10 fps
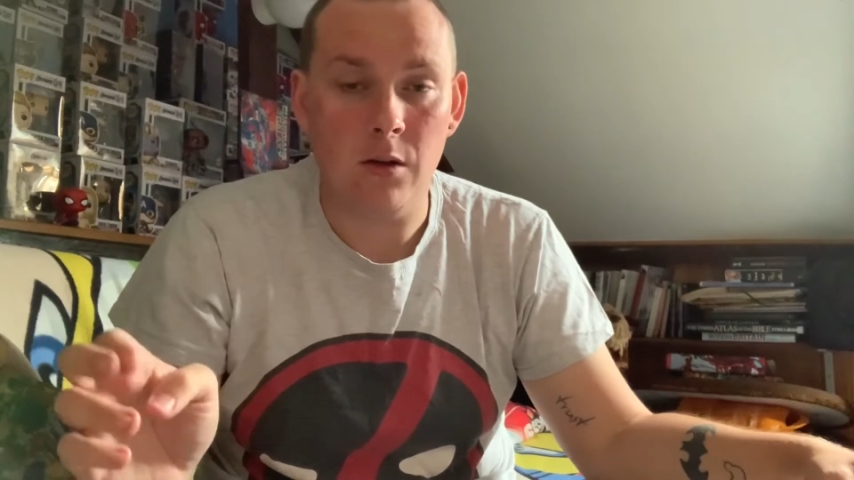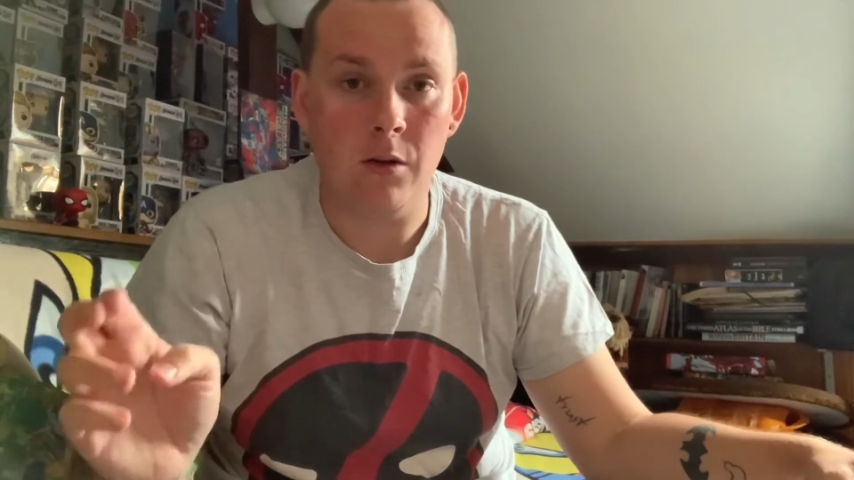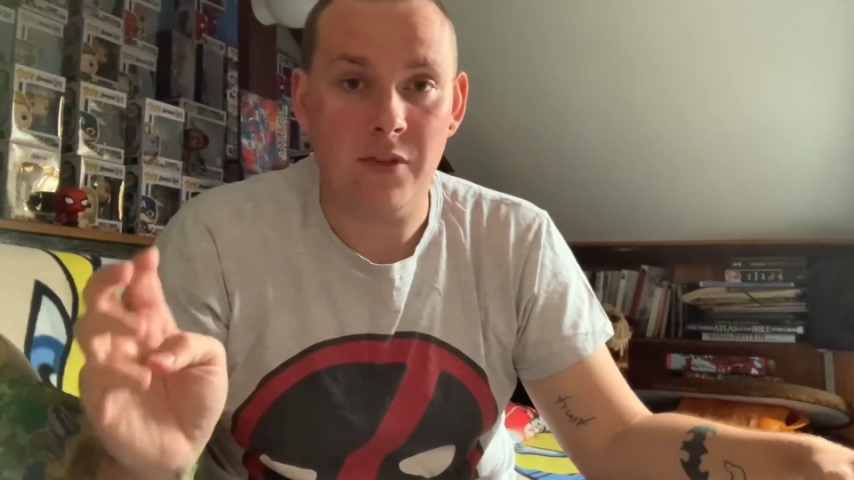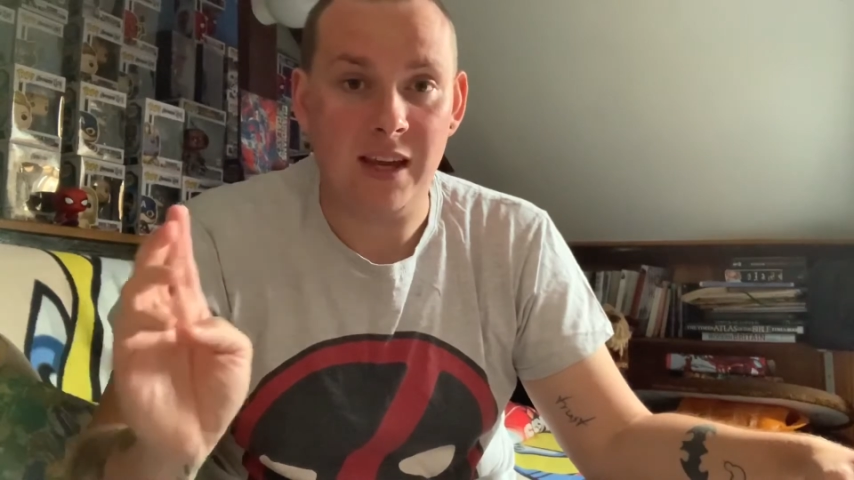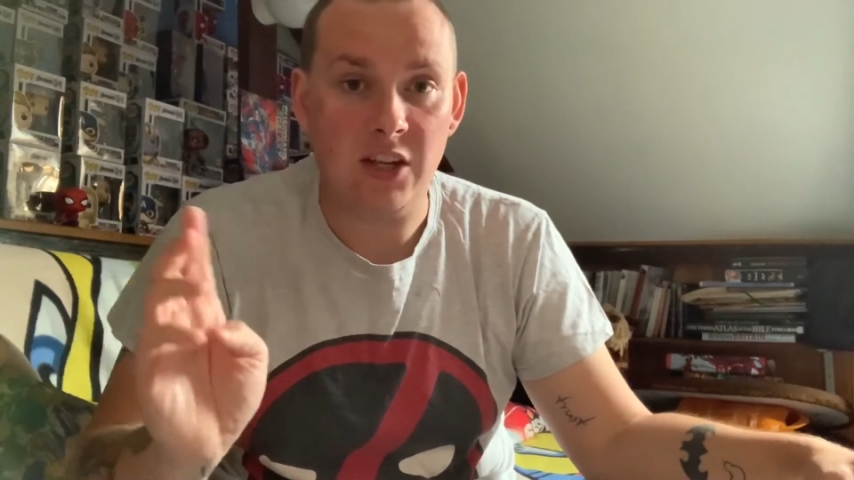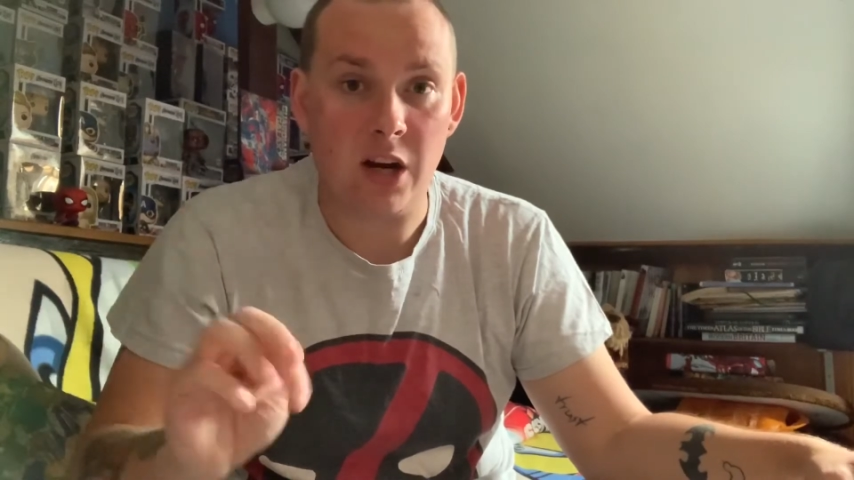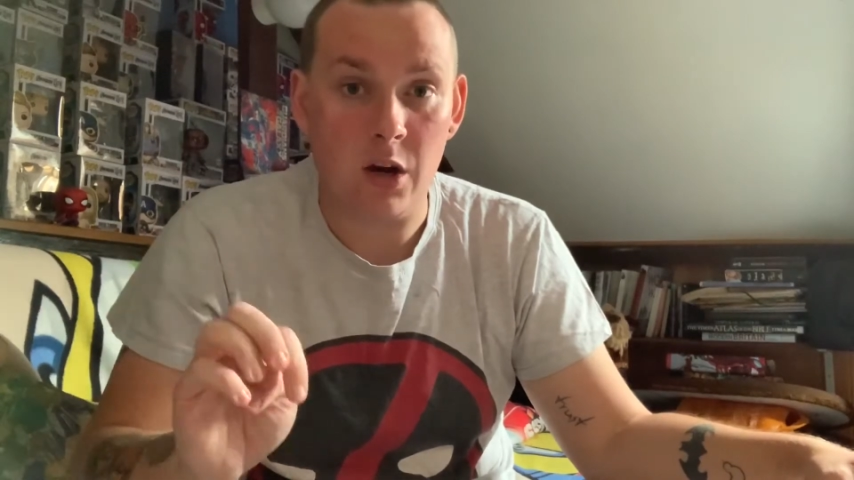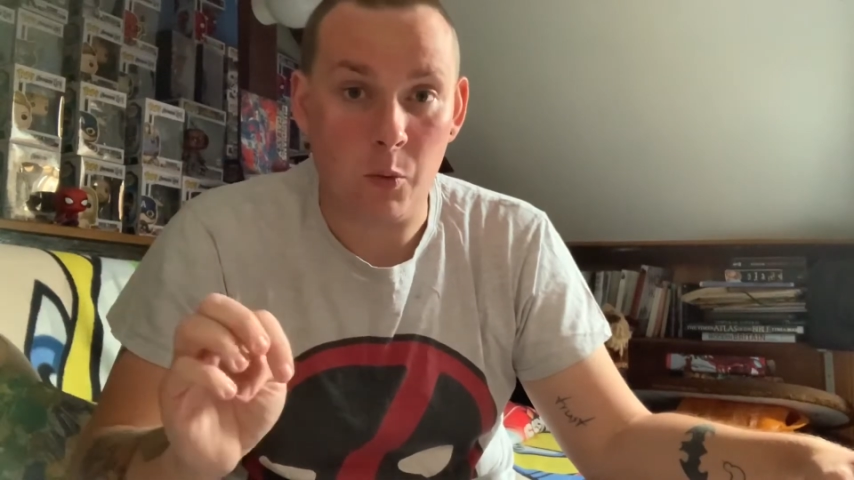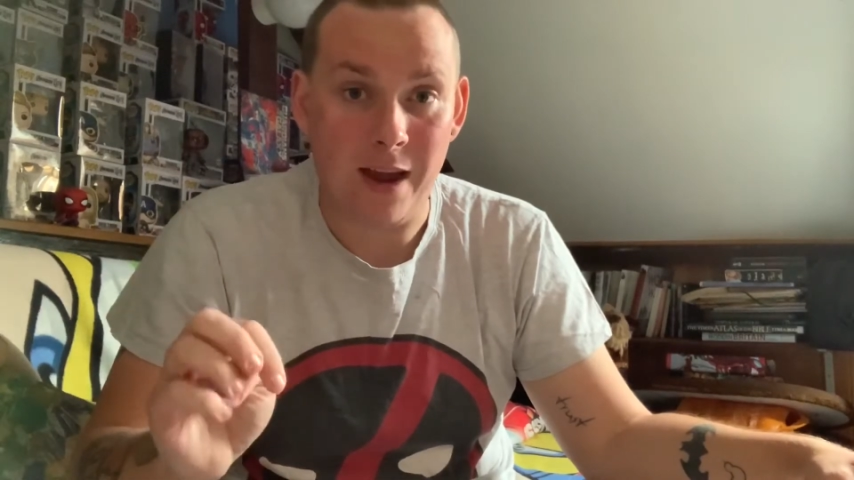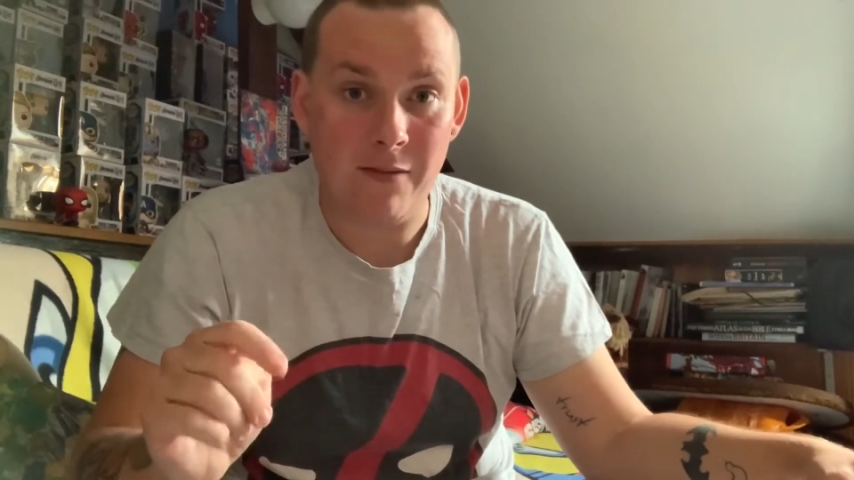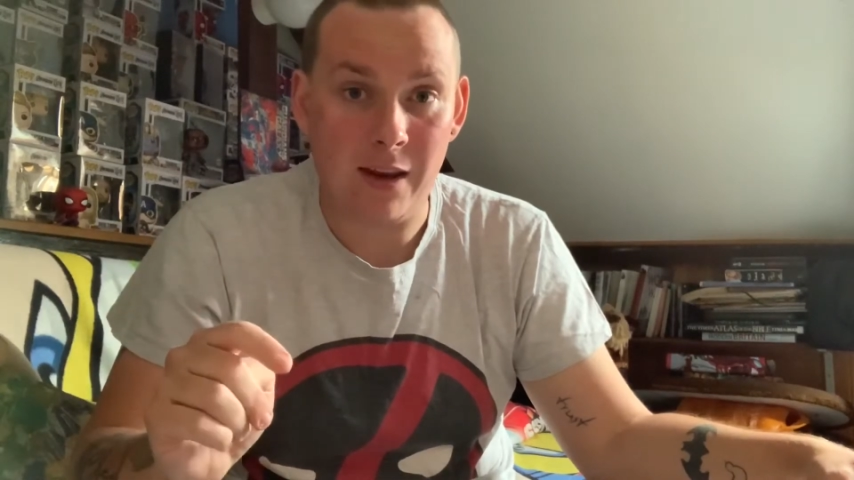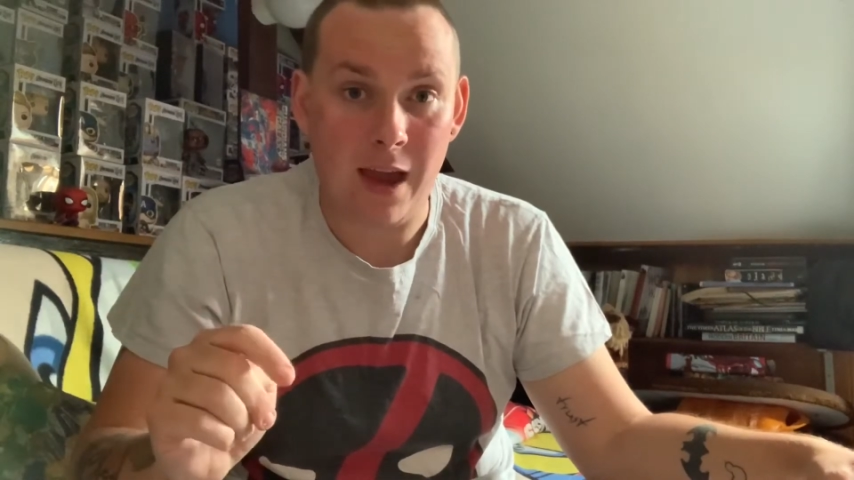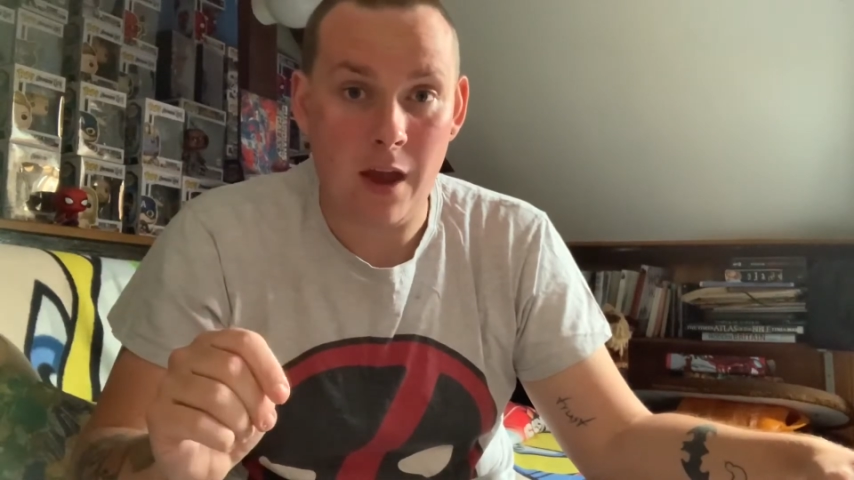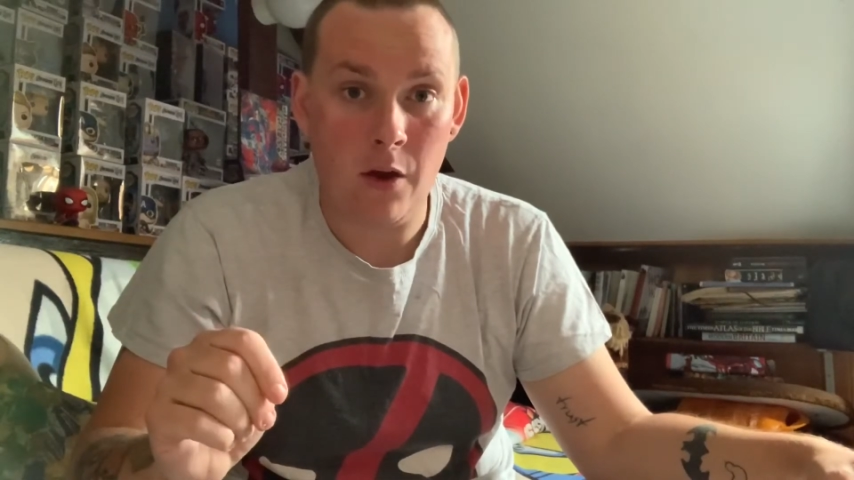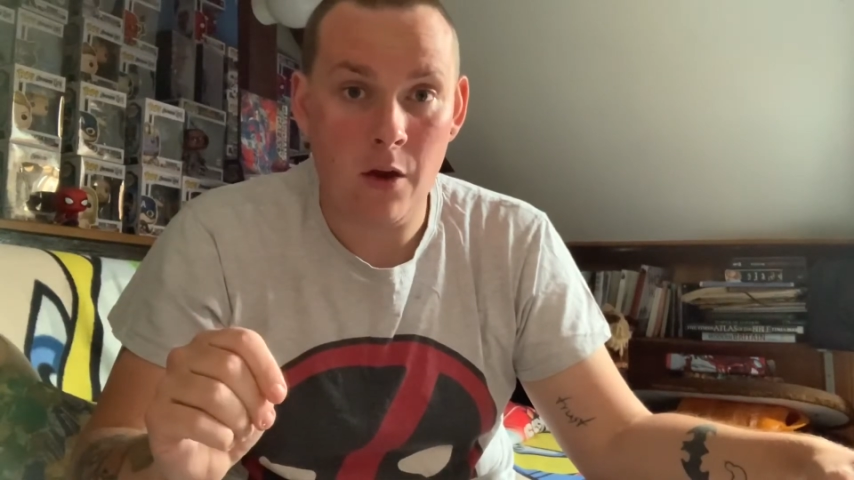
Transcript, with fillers: on the Jared Way video.